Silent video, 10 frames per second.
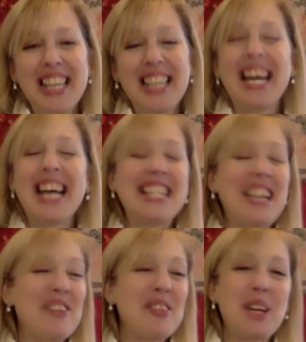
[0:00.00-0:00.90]
Yes,
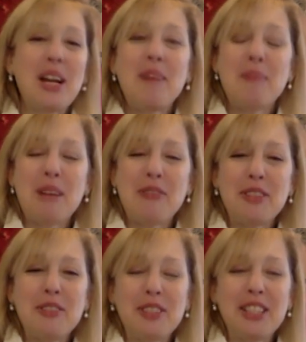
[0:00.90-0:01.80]
everybody. My
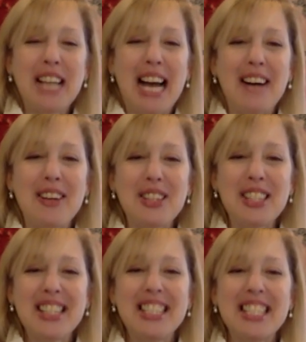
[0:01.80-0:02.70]
full
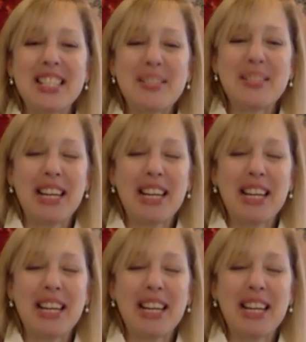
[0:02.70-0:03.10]
house. Just the way